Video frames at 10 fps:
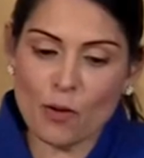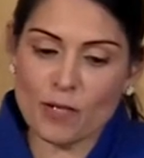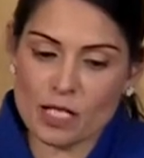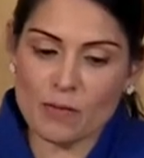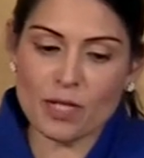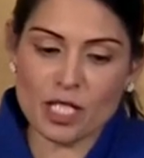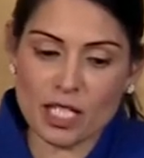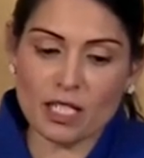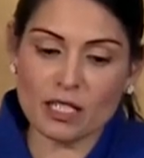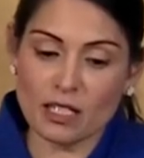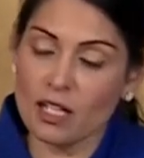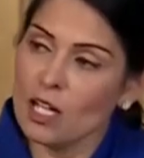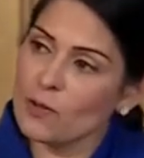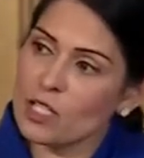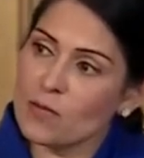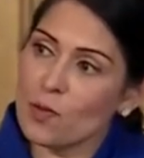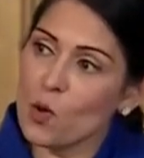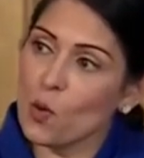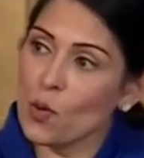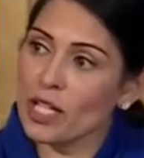Office in particular, the
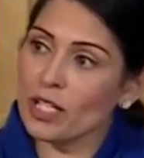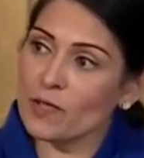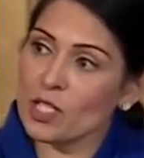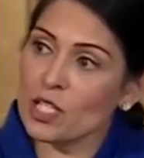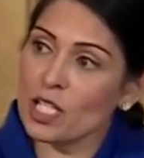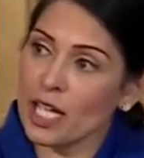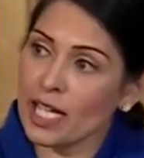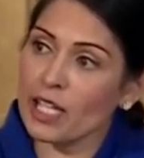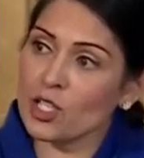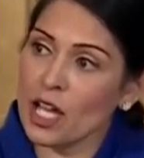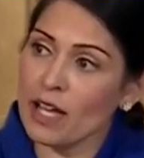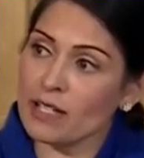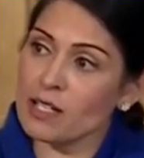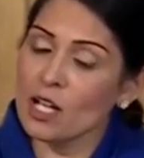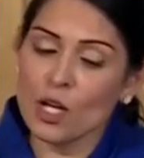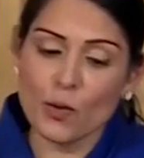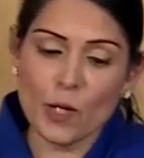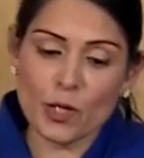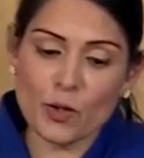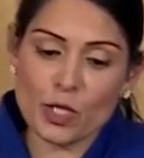support we're giving to the NHS,
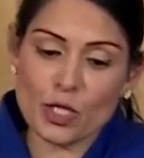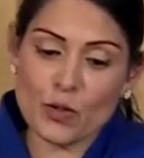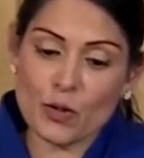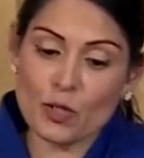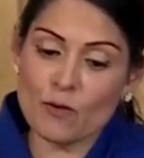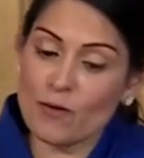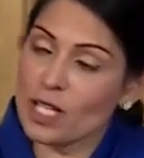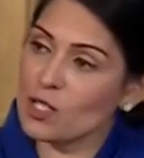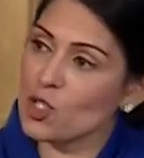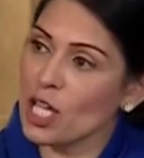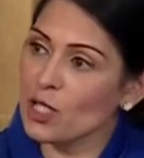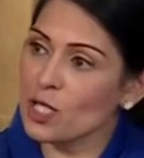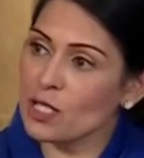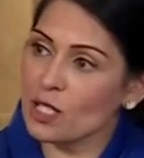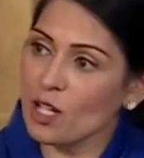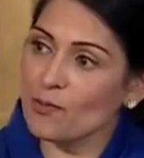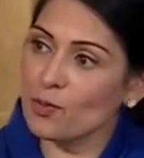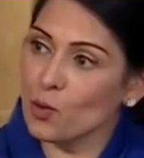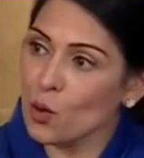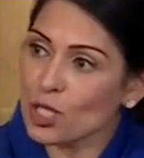whether it's through the visa changes that I've
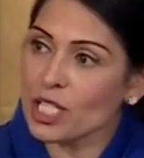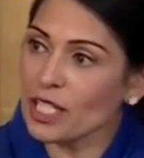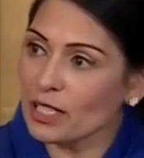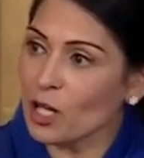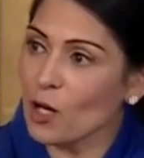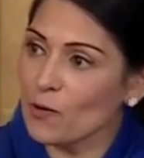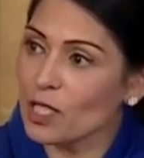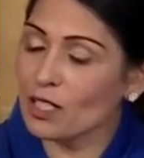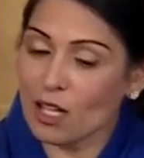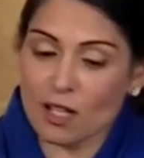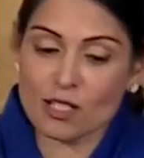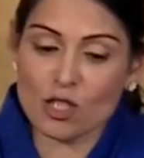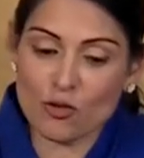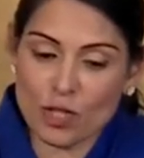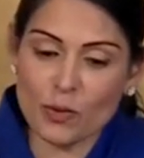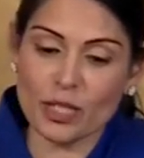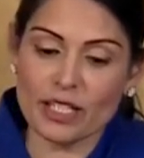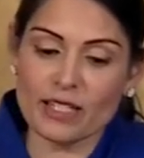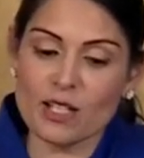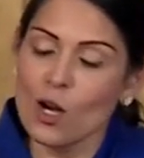brought in over the last 3
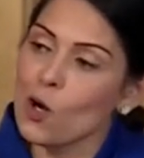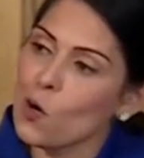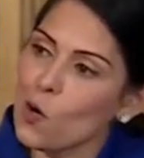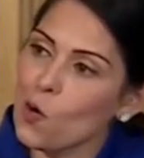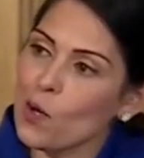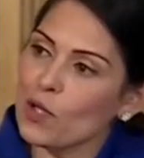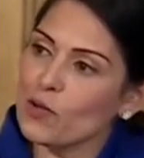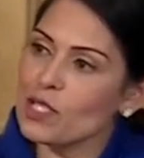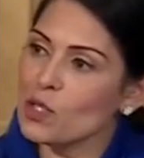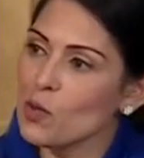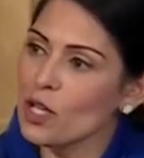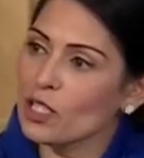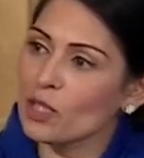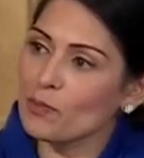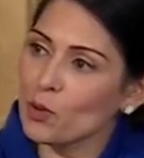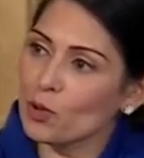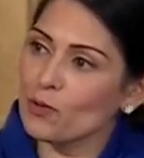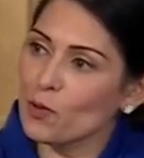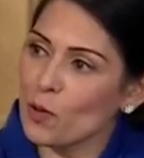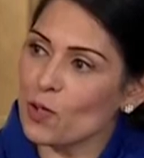weeks, or whether it's the work of the border
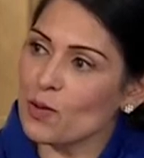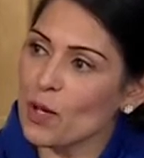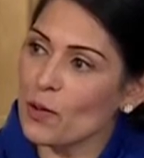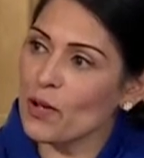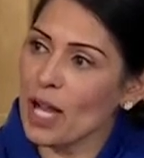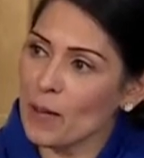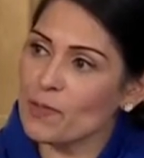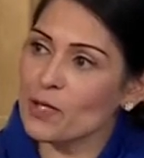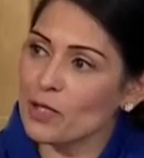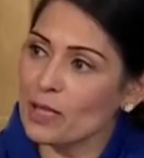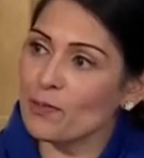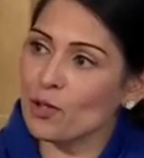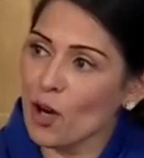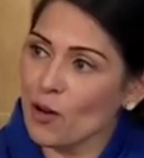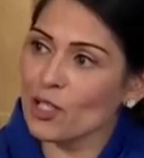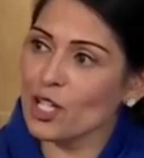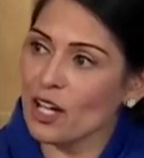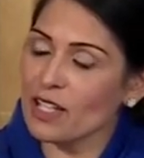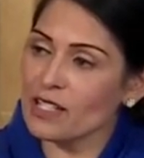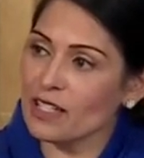force where we're absolutely
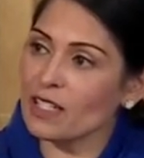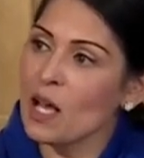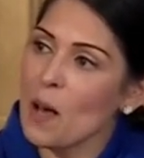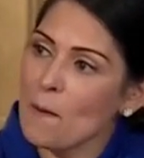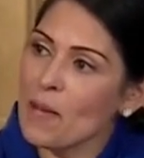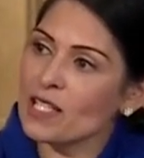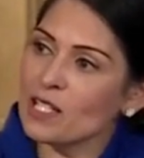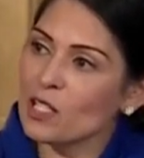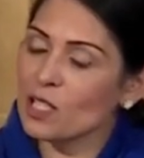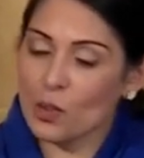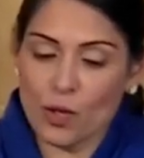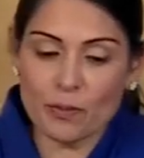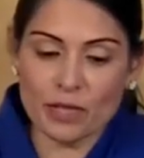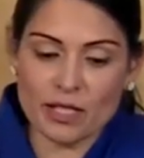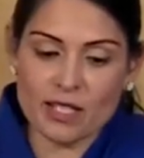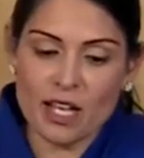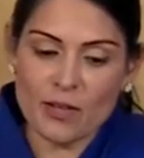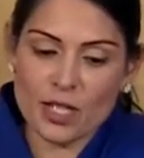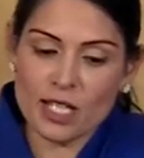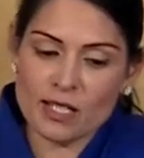prioritising medical equipment,
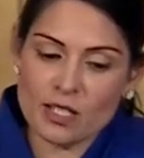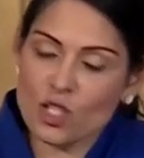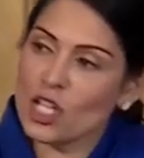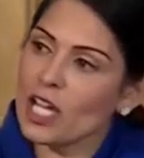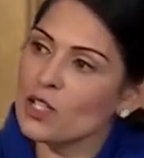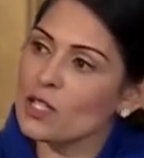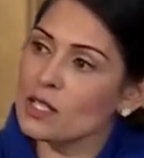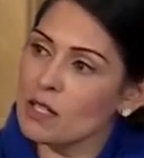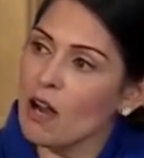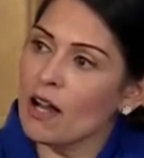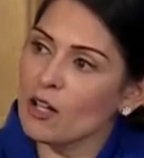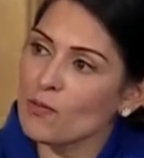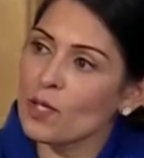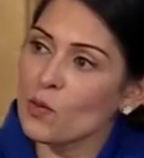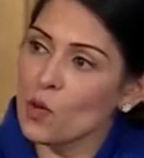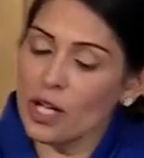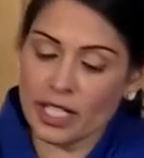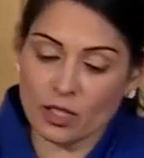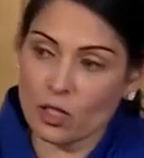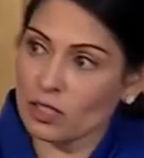these are the changes that I have been
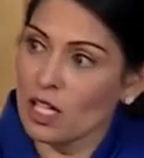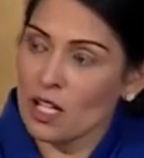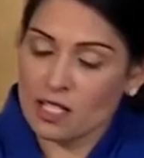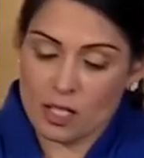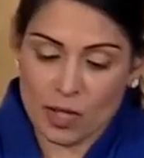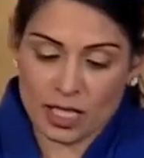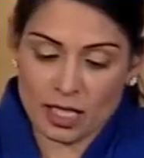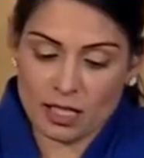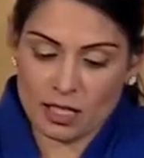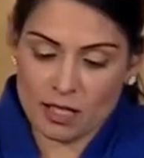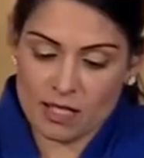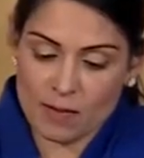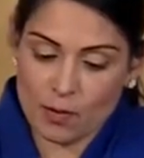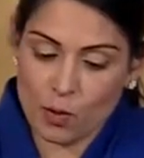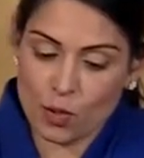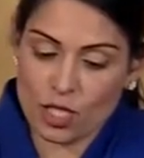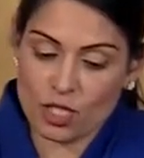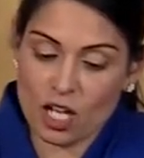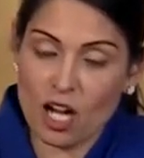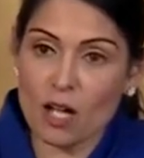working on. So I think at this important
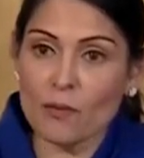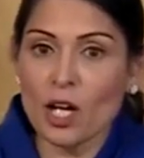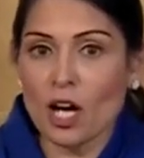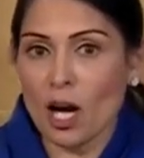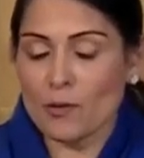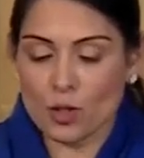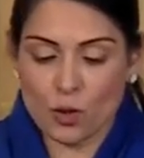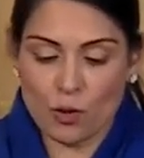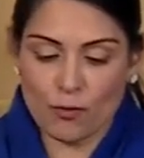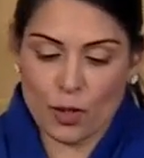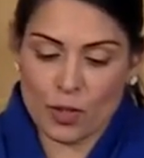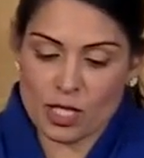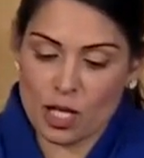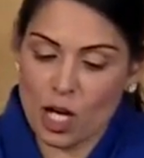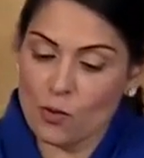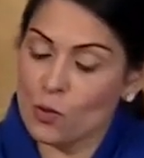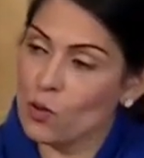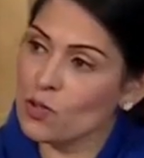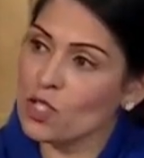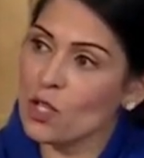time, I'm sure viewers at home will
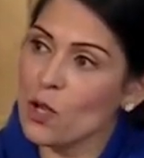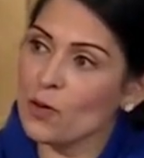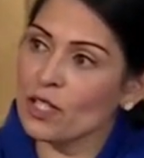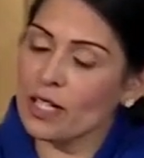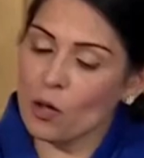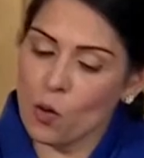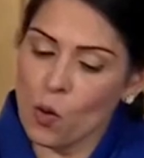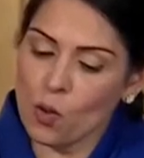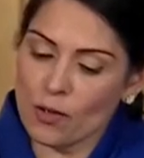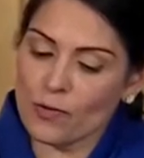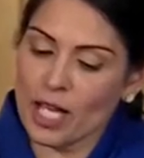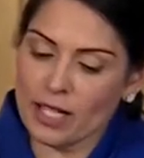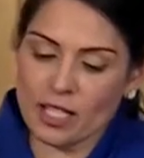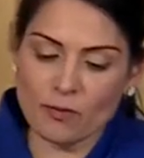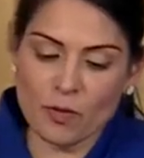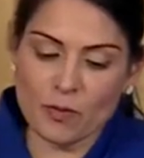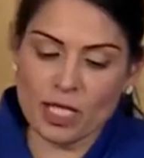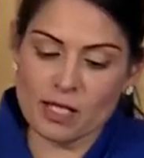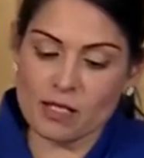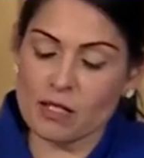want to know that all of their government
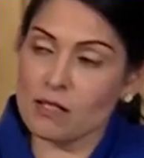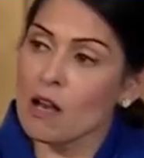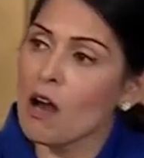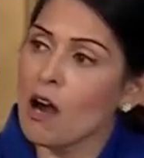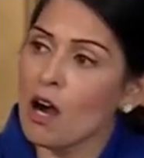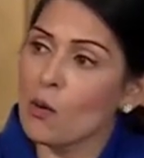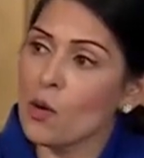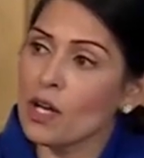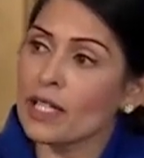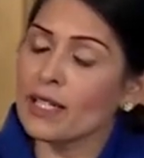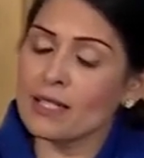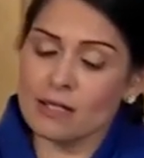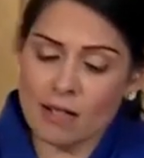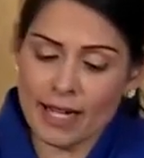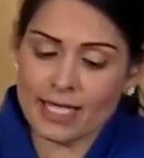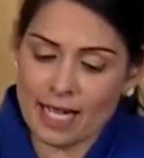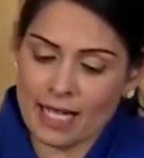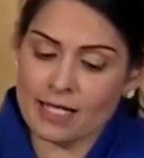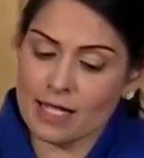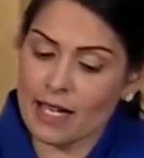ministers are working night
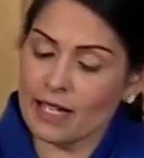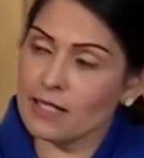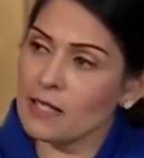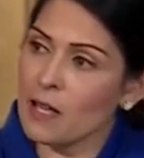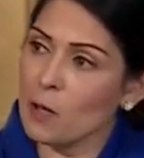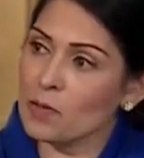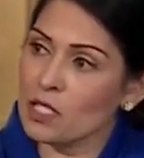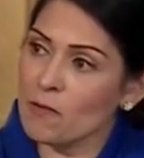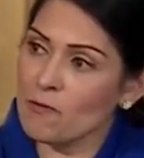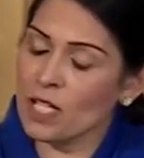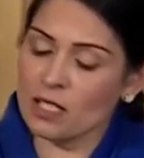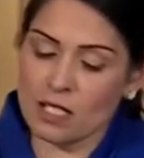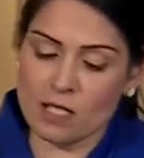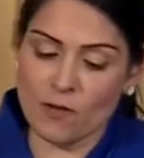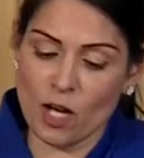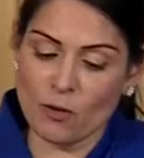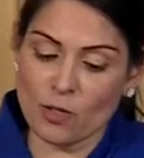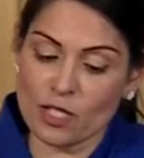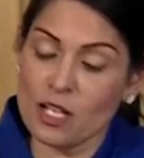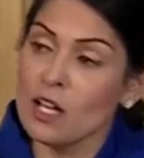and day to help to defeat this
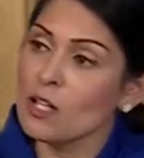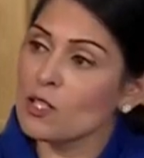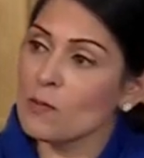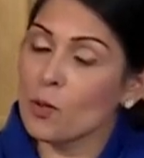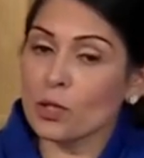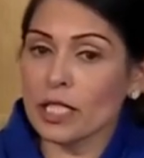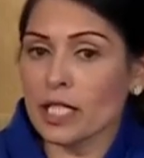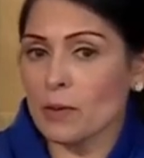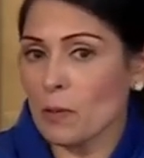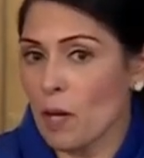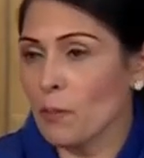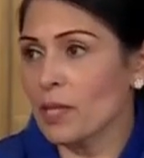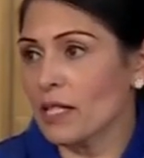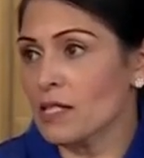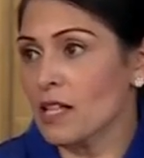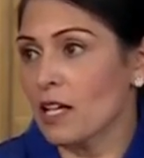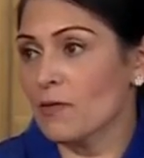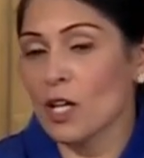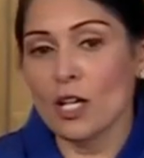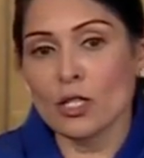virus, to importantly keep the public safe.
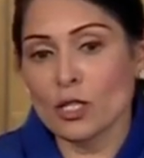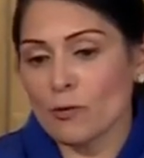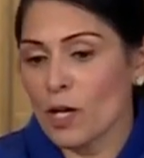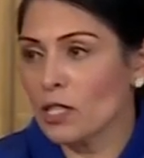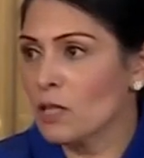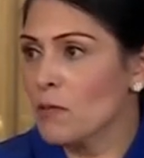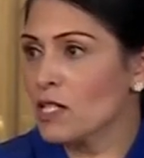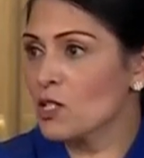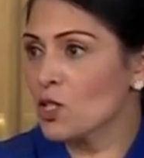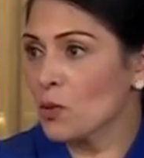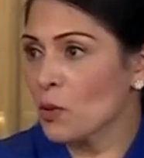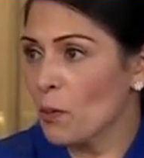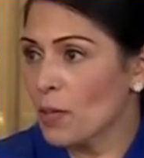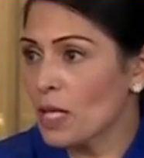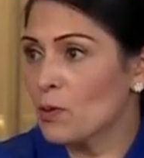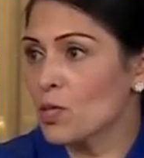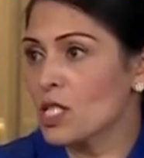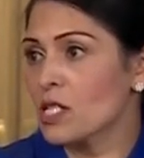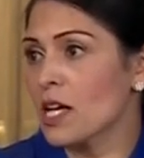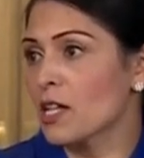You've heard the message that we want people to
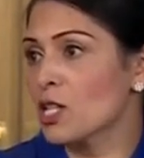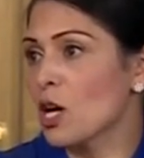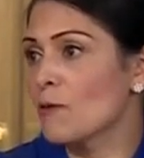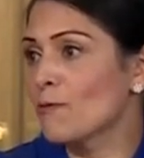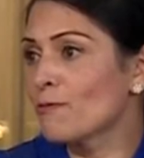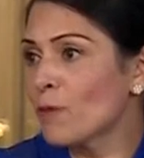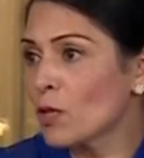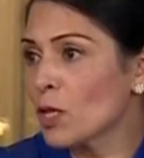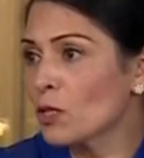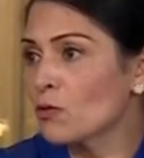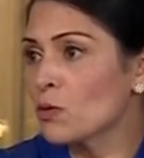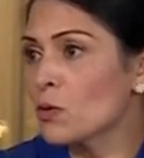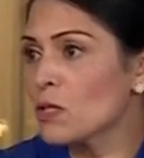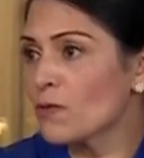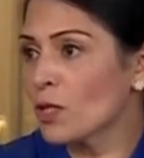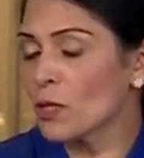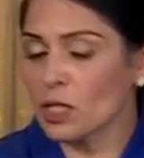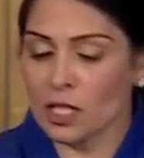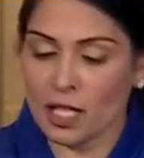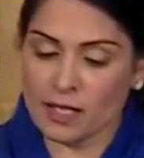stay at home, follow the rules, follow
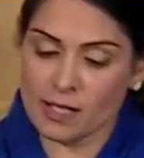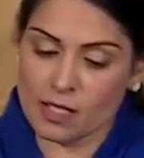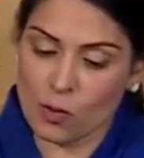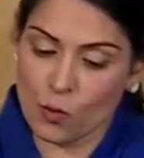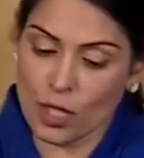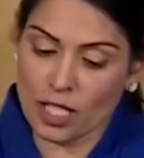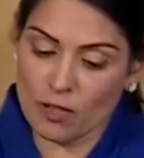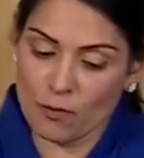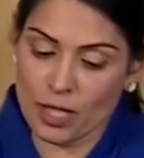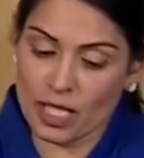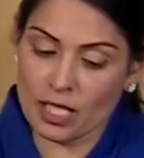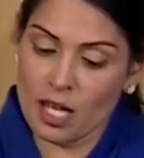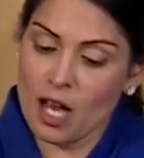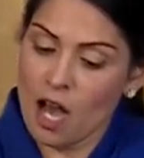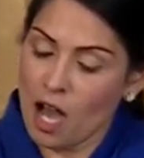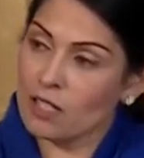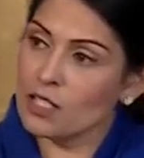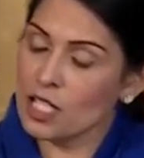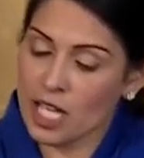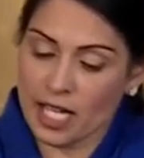the guidance that we have been
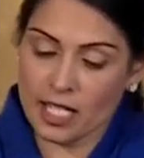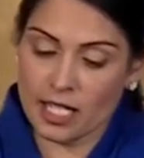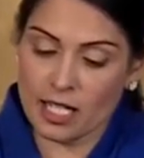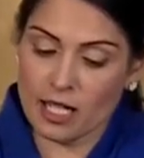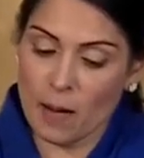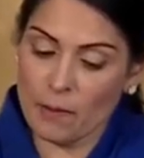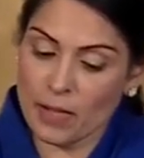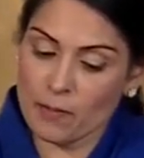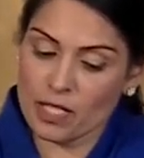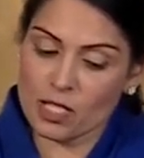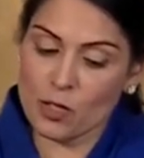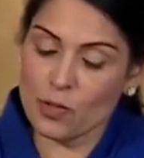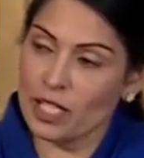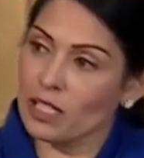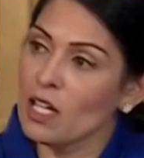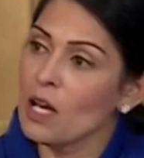undertaking and been pursuing.